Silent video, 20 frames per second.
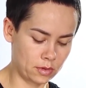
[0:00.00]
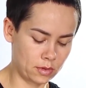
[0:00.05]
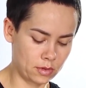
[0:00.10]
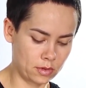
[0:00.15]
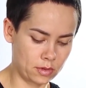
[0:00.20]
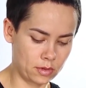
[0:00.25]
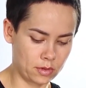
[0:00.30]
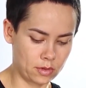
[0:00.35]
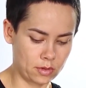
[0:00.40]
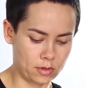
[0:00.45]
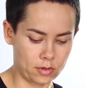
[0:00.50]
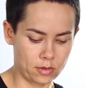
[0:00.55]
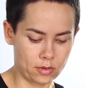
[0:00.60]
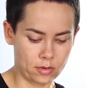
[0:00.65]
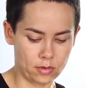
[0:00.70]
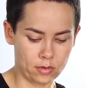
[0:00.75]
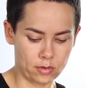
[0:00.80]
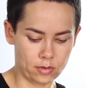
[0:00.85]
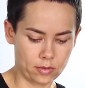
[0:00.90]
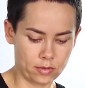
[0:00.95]
First,
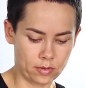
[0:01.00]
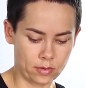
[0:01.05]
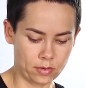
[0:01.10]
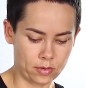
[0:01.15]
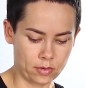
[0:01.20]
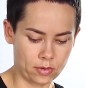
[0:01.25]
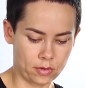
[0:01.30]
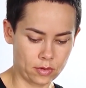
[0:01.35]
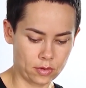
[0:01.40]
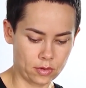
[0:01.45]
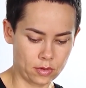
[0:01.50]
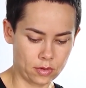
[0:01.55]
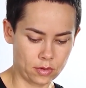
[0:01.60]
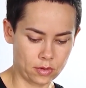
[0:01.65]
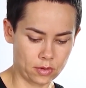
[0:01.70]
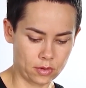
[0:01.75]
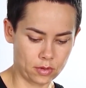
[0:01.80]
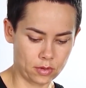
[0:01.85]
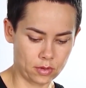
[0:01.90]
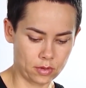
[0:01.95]
I will make it
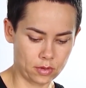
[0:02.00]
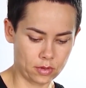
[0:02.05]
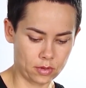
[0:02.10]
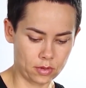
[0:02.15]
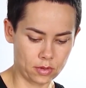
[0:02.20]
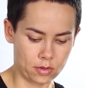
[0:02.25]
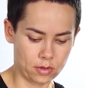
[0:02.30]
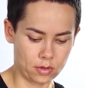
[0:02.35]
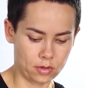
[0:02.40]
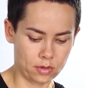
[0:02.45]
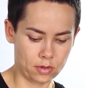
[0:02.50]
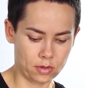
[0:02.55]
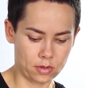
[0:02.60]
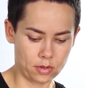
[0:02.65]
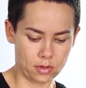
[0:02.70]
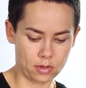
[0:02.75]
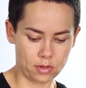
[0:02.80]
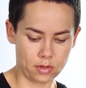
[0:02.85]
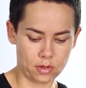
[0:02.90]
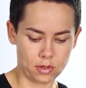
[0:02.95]
saturated dark.
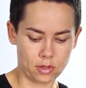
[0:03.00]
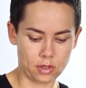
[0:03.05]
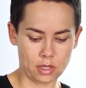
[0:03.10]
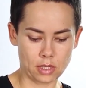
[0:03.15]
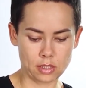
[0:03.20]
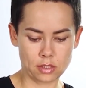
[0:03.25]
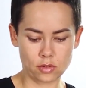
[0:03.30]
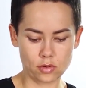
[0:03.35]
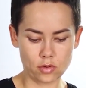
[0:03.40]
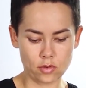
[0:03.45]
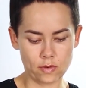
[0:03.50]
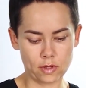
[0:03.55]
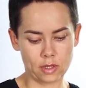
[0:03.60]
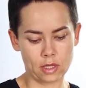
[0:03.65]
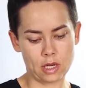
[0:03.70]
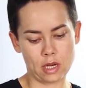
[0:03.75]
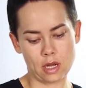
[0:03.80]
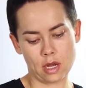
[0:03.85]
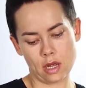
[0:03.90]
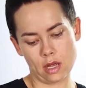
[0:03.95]
This
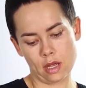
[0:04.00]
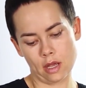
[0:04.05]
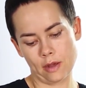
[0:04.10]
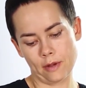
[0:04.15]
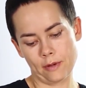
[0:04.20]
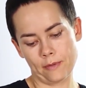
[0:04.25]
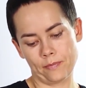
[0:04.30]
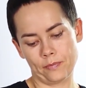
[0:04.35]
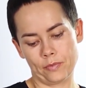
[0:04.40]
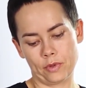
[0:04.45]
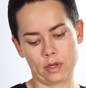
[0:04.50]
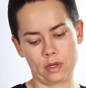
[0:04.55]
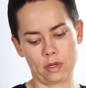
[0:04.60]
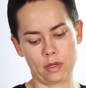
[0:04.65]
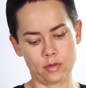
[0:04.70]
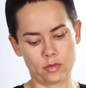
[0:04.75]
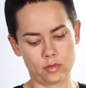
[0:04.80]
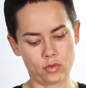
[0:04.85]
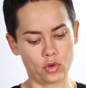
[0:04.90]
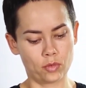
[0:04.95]
is the base
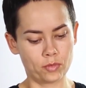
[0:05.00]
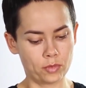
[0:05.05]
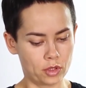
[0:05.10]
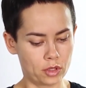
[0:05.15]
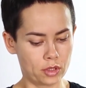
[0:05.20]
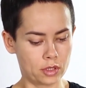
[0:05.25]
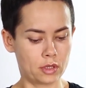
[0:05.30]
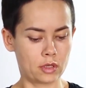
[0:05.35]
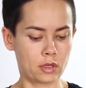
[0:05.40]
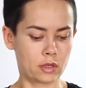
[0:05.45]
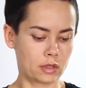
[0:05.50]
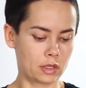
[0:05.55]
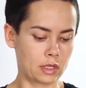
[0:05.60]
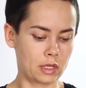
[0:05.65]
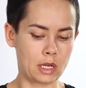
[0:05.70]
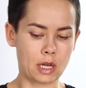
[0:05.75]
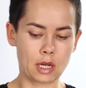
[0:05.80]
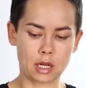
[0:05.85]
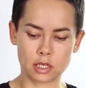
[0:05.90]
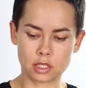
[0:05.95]
for
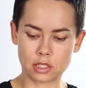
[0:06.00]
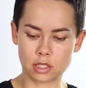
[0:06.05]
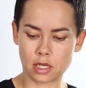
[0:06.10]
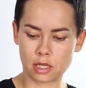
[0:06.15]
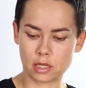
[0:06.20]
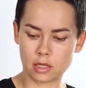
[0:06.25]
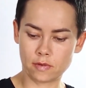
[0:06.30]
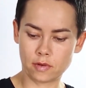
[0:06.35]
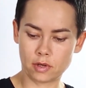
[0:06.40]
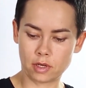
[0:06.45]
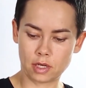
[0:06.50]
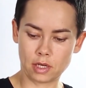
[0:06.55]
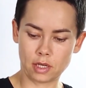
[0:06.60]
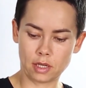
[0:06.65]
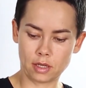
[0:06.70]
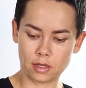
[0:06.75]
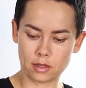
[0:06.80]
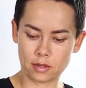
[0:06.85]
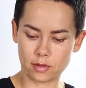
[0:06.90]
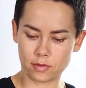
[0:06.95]
chestnut
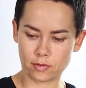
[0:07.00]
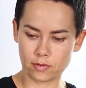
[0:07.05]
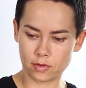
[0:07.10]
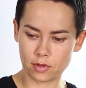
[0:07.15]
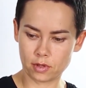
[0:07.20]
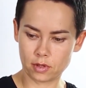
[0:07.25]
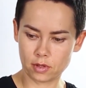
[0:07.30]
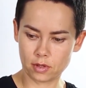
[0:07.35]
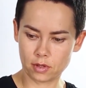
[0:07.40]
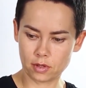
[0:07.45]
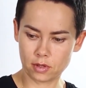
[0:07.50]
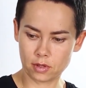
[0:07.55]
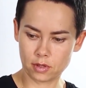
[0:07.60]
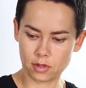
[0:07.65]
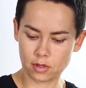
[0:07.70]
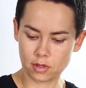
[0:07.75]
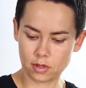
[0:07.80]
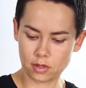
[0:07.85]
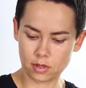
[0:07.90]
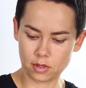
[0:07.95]
customers,
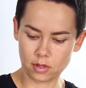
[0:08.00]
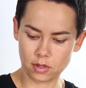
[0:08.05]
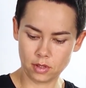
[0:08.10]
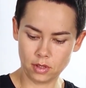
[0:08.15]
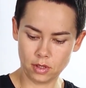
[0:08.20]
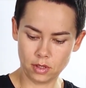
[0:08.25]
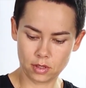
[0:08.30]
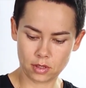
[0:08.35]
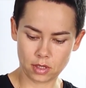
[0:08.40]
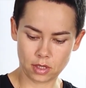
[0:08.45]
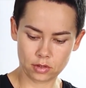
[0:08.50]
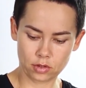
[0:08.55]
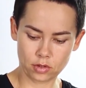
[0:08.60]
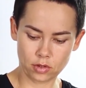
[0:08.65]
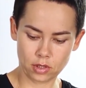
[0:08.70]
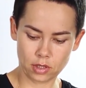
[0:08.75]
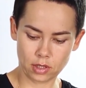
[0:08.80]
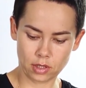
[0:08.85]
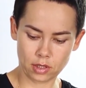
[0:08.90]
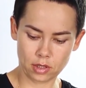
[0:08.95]
and as soon as I
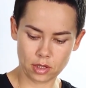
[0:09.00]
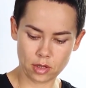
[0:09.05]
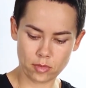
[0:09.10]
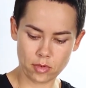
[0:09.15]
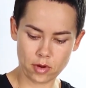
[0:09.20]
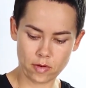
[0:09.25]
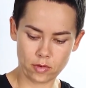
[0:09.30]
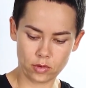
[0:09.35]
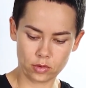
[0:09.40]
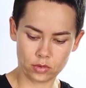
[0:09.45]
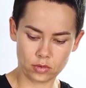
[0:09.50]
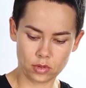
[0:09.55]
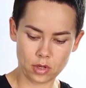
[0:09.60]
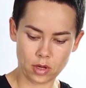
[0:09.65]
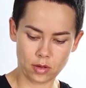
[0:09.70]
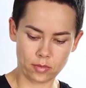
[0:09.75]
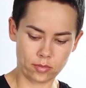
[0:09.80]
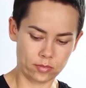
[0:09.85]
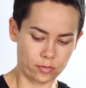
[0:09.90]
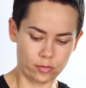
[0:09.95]
add it in there,
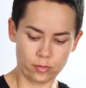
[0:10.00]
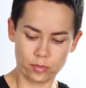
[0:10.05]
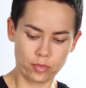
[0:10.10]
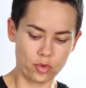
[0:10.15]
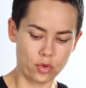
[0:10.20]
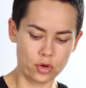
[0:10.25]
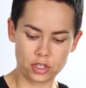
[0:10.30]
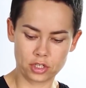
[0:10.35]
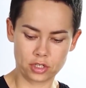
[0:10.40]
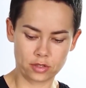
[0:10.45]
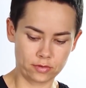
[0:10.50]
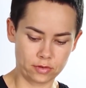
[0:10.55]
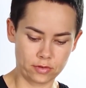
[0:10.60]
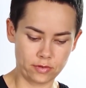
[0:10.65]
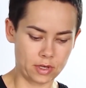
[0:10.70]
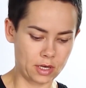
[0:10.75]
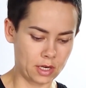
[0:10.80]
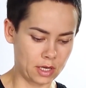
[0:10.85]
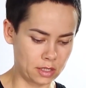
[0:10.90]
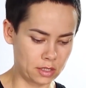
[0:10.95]

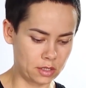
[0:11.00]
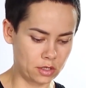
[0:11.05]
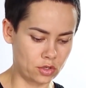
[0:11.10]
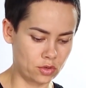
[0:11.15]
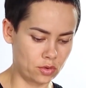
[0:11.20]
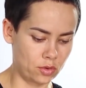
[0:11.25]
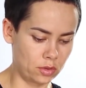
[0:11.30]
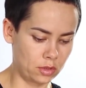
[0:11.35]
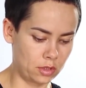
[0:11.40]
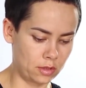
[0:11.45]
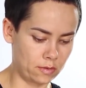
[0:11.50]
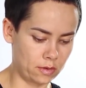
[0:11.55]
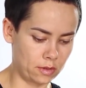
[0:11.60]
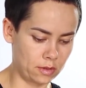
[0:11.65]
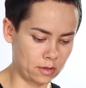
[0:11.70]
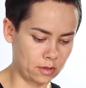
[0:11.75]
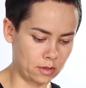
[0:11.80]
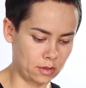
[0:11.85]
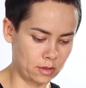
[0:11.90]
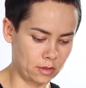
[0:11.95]
twice as much
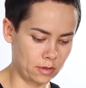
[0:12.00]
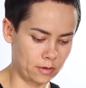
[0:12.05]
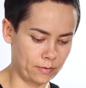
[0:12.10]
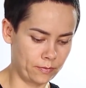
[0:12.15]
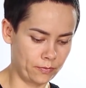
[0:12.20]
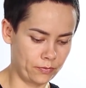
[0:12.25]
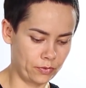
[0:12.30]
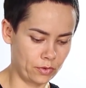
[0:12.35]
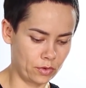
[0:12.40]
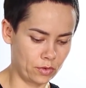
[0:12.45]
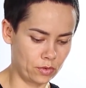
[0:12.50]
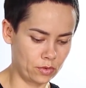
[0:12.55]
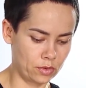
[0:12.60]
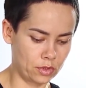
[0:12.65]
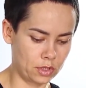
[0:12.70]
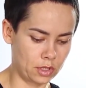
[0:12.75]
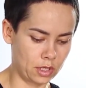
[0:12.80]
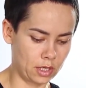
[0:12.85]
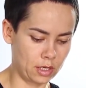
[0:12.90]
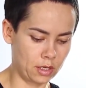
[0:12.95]
yellow, it
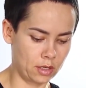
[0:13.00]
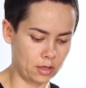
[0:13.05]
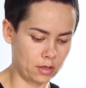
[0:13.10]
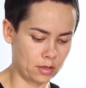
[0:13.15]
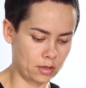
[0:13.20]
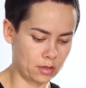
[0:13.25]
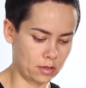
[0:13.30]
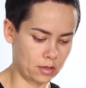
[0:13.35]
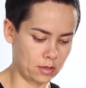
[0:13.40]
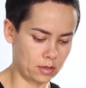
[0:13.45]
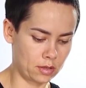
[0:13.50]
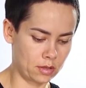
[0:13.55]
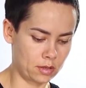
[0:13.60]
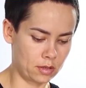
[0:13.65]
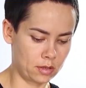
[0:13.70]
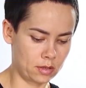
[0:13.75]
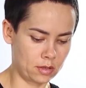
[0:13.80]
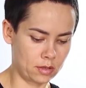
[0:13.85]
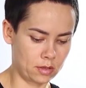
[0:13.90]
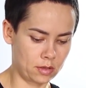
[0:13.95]
will again
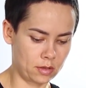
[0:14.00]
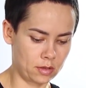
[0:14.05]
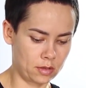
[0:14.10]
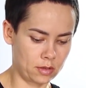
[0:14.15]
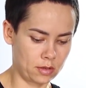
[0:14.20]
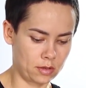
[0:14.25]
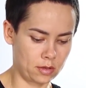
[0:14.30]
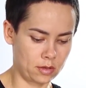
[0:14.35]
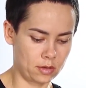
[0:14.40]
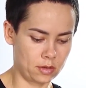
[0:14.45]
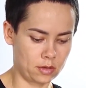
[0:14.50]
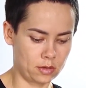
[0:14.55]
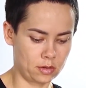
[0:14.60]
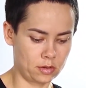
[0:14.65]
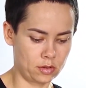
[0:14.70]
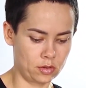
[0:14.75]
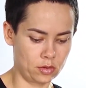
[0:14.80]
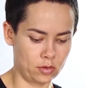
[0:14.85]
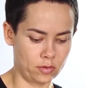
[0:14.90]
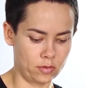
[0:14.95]
become
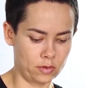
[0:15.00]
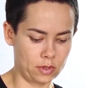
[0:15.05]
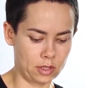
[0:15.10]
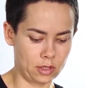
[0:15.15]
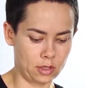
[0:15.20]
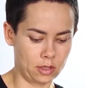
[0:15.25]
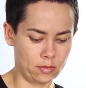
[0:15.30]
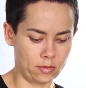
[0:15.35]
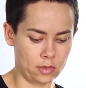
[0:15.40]
sufficient,